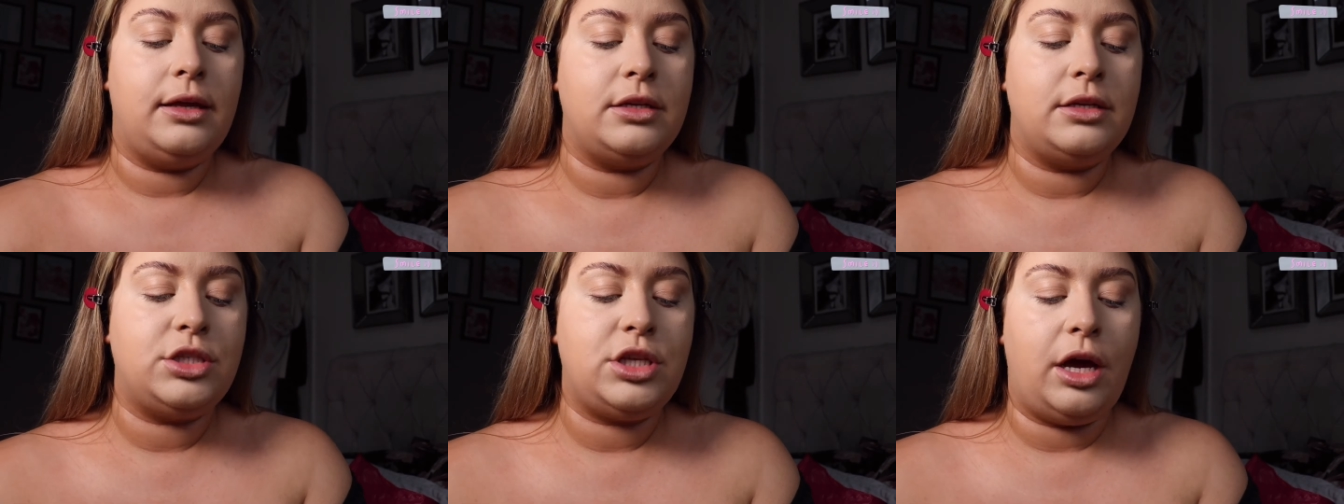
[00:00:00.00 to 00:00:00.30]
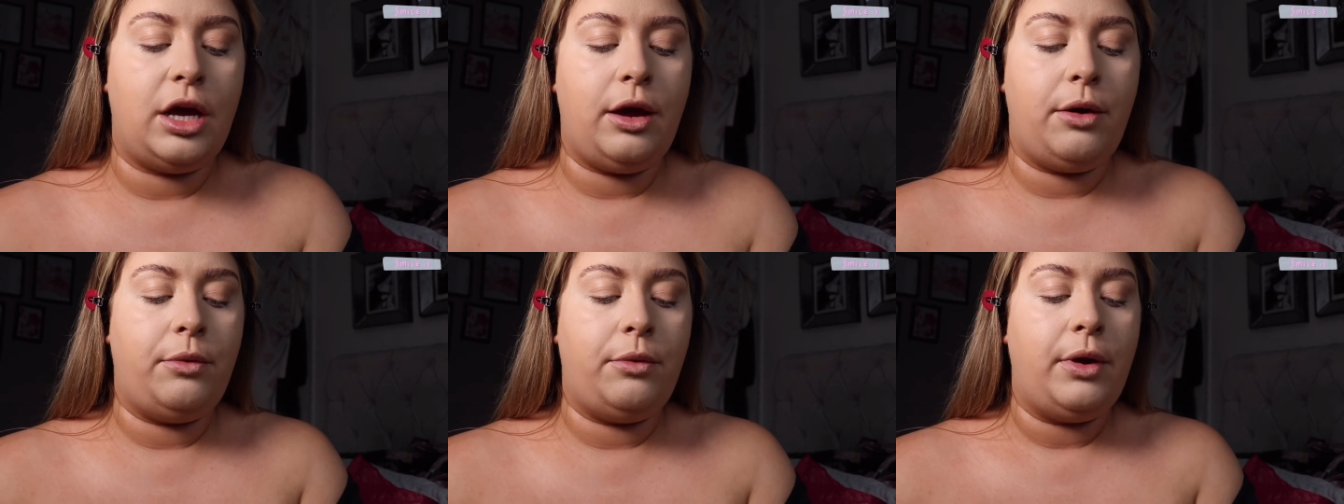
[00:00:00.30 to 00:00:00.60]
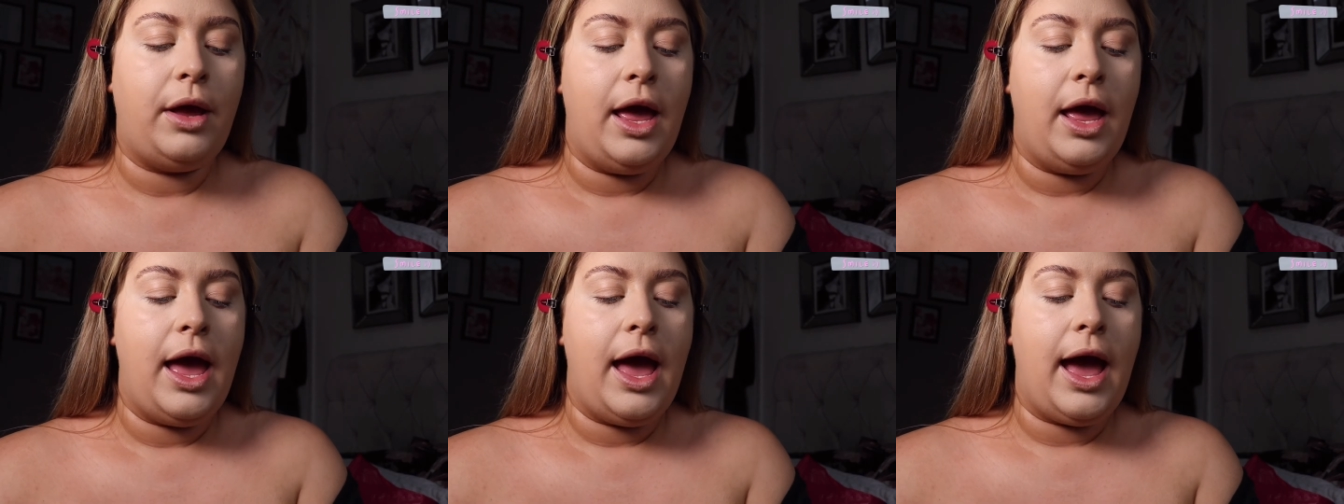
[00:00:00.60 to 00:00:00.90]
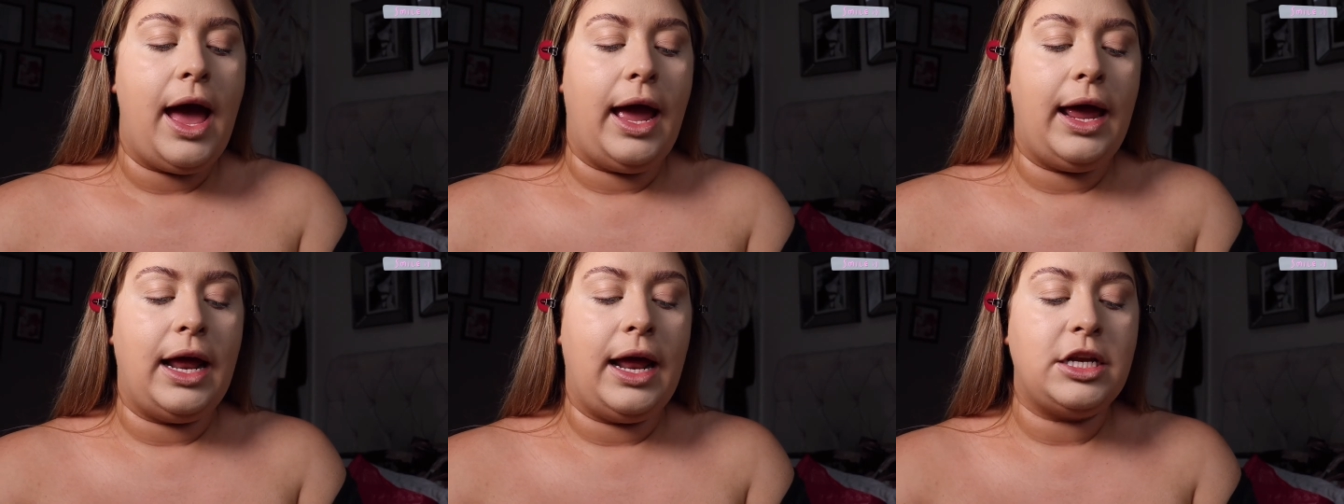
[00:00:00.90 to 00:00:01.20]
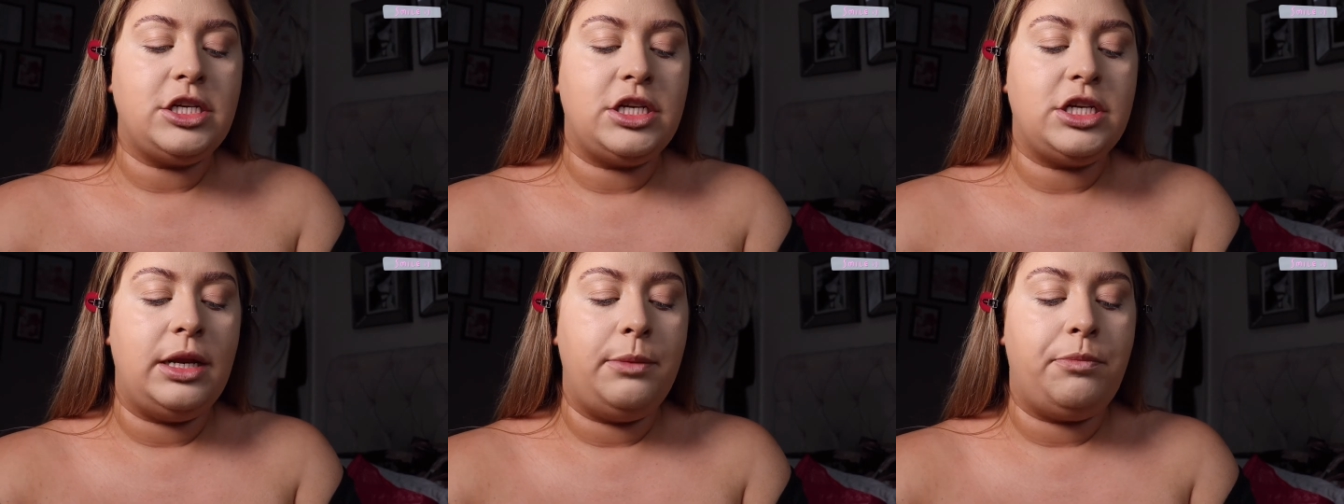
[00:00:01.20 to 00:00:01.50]
So I
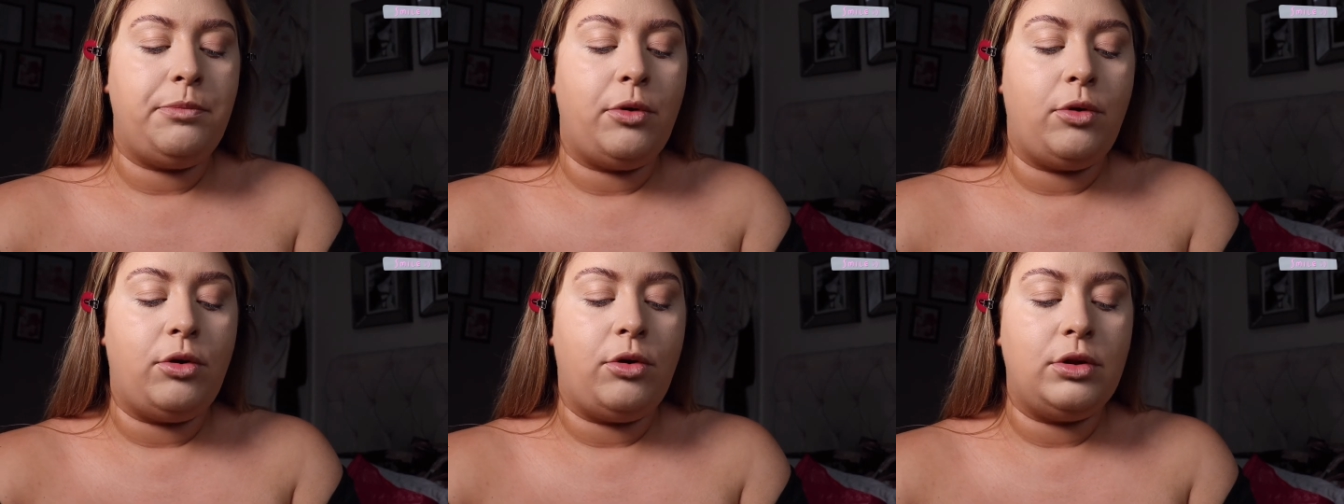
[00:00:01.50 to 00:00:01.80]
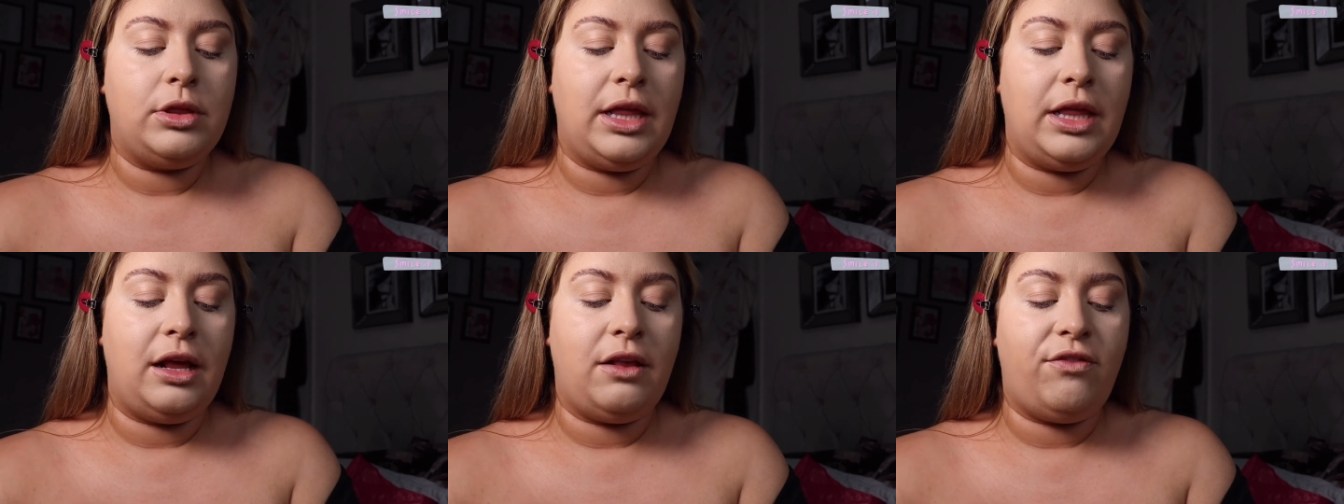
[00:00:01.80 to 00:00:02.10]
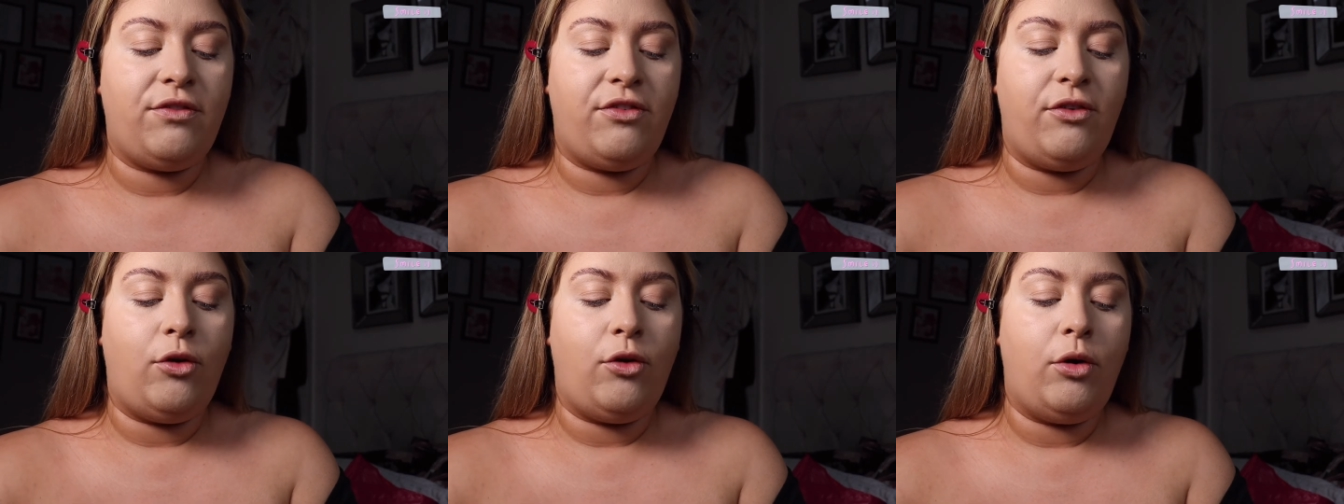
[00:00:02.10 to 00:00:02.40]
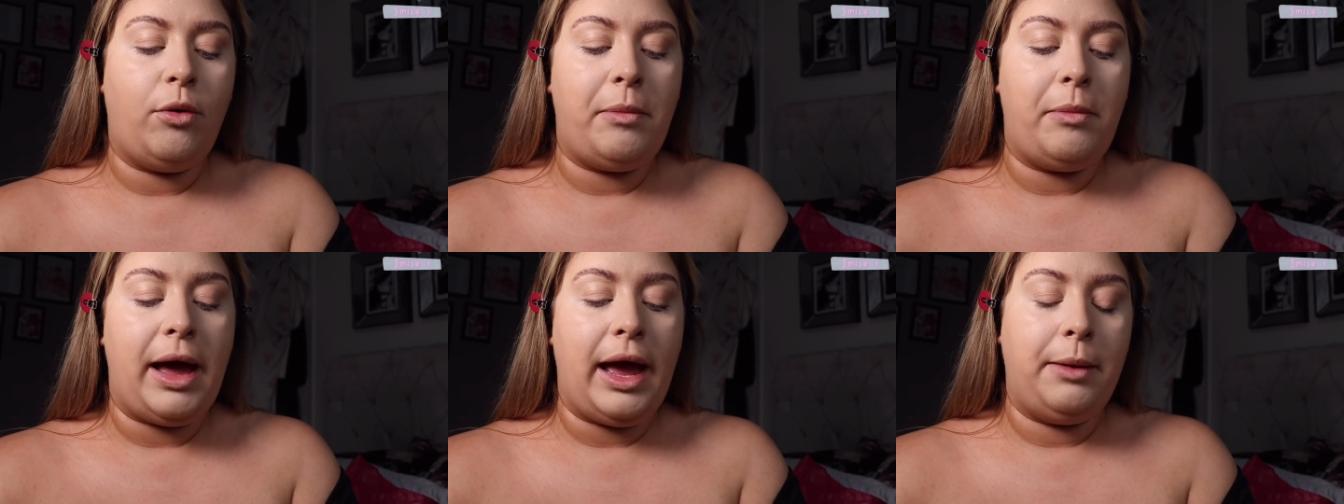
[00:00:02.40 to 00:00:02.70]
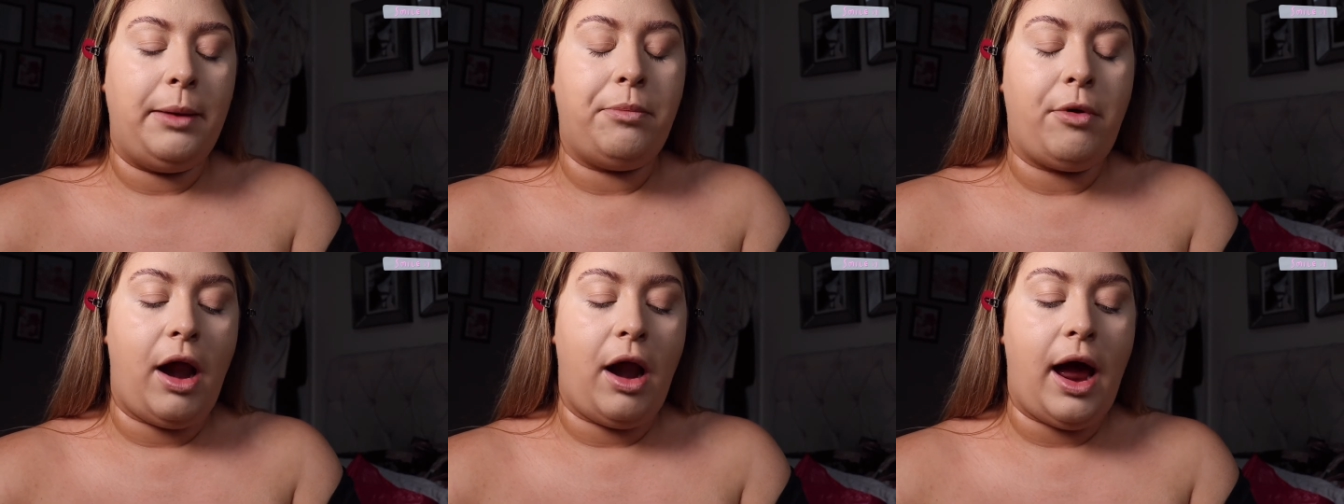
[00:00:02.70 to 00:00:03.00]
actually bought this for
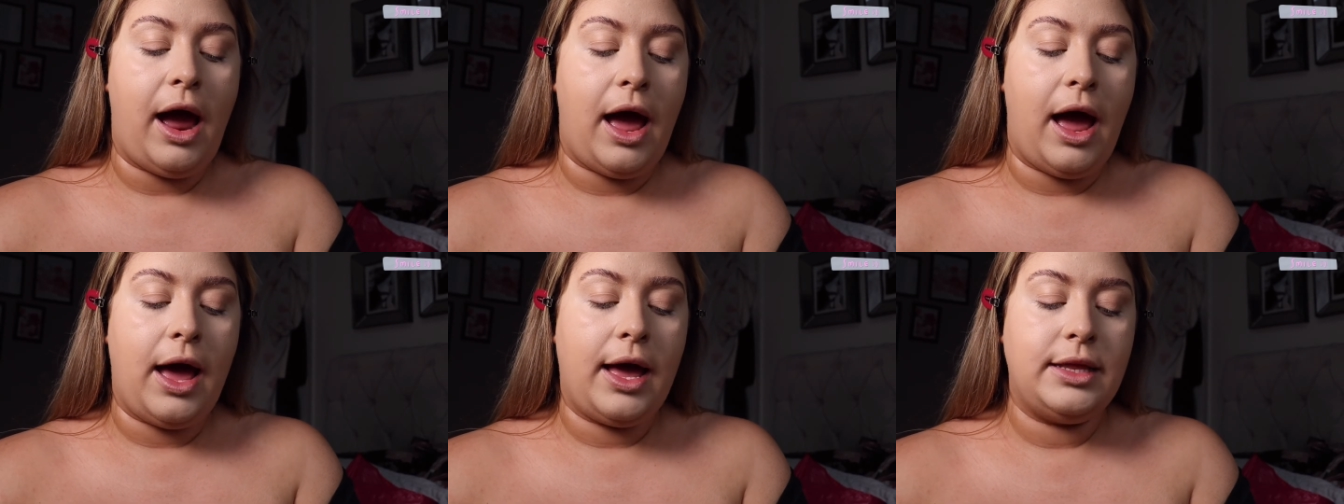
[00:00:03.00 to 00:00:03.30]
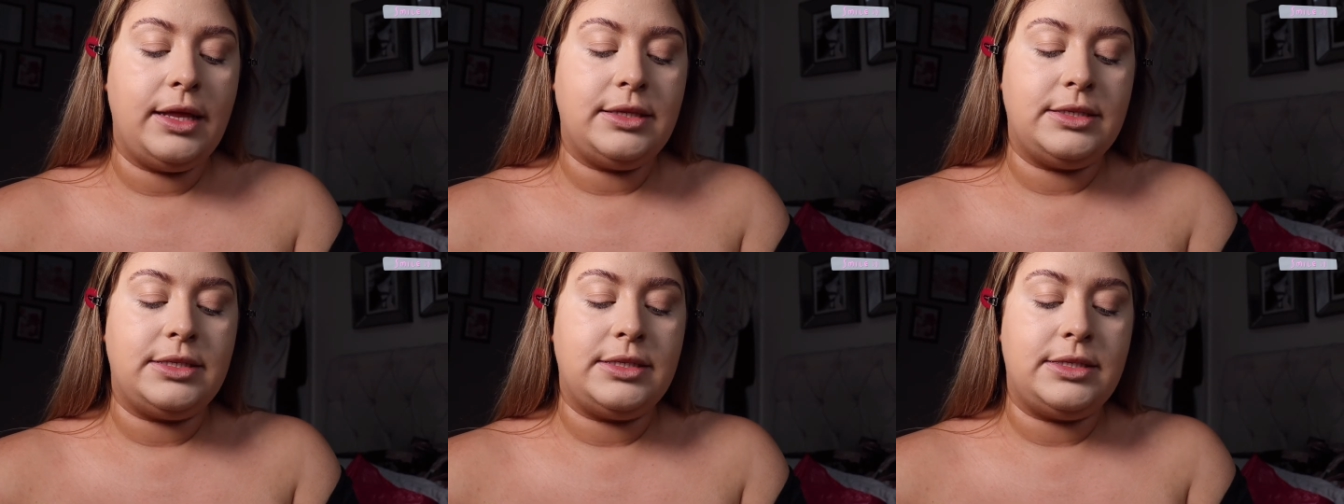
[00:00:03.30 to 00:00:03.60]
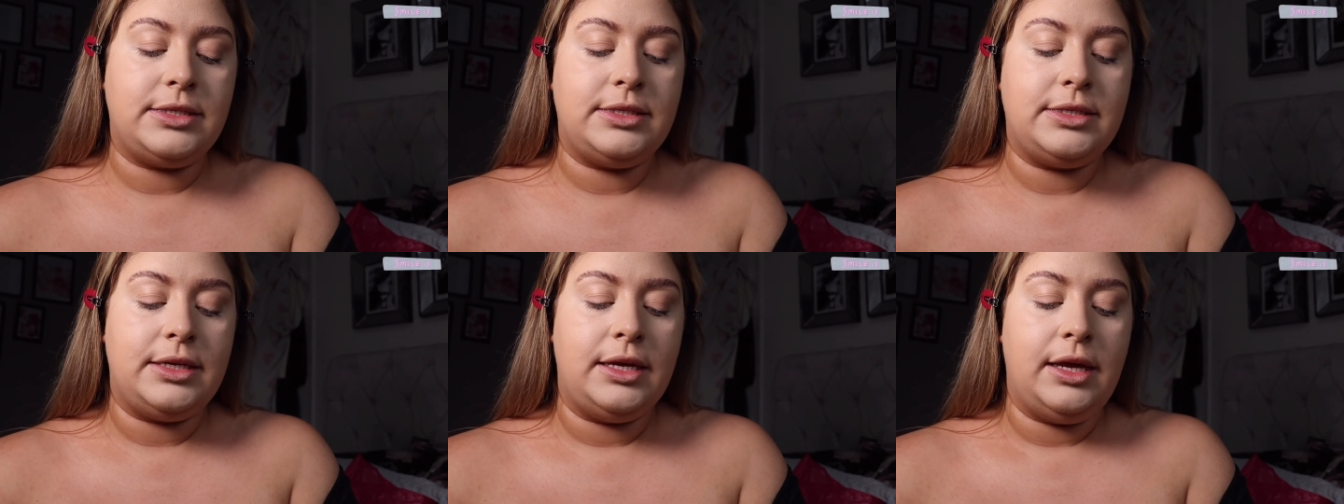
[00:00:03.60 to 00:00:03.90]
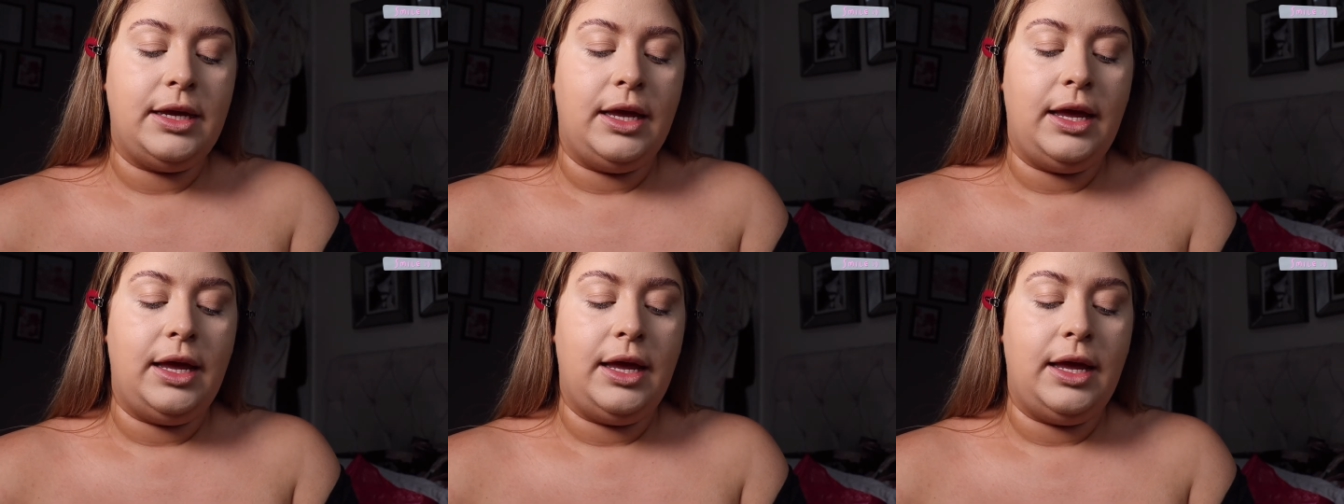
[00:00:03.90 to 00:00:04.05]
my brides.